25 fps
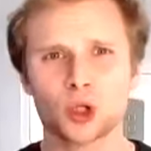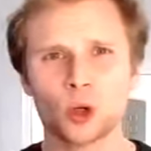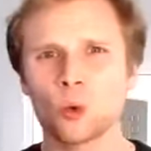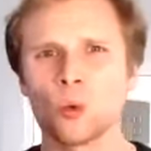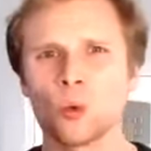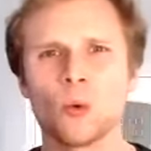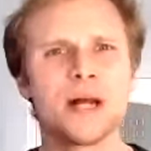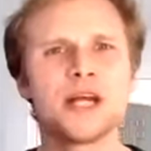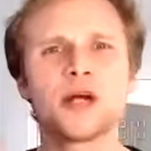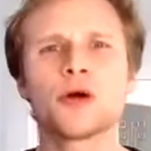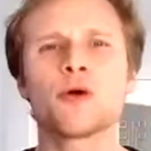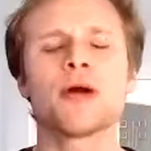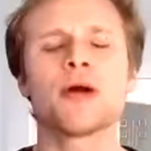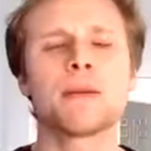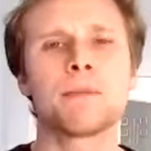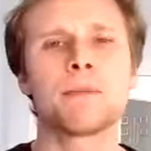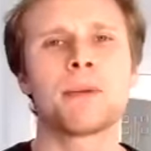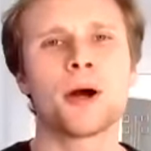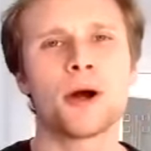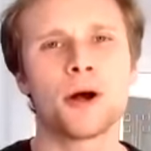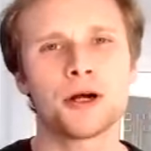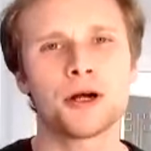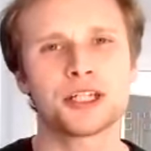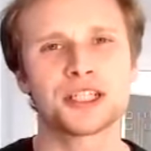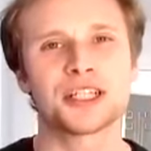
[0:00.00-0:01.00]
When you're in
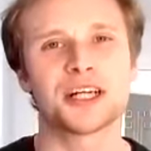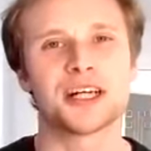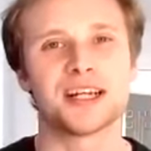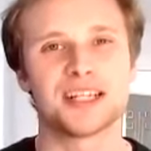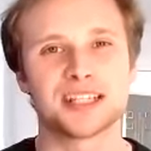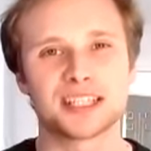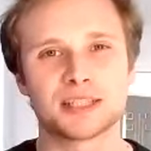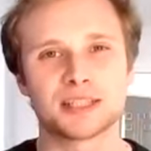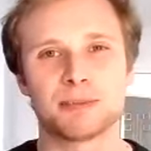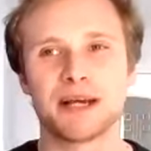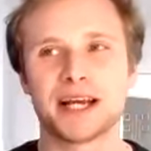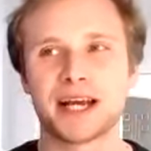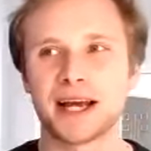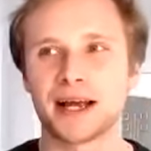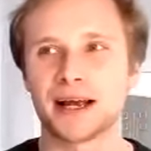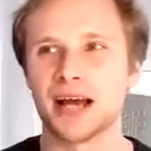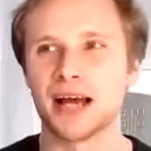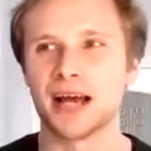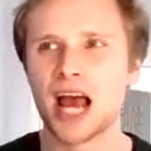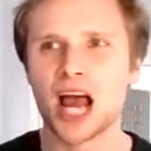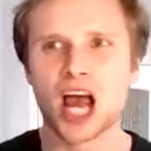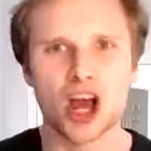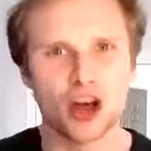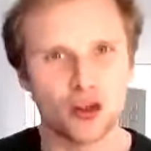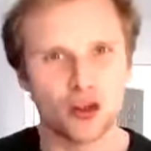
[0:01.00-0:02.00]
person and speaking,
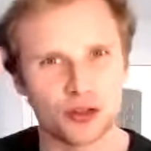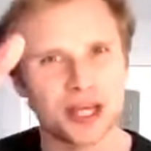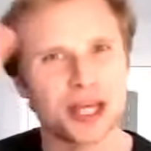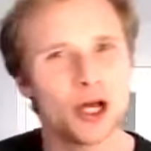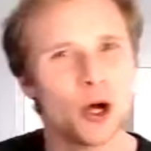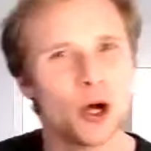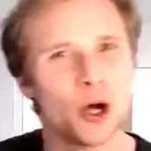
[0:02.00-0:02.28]
the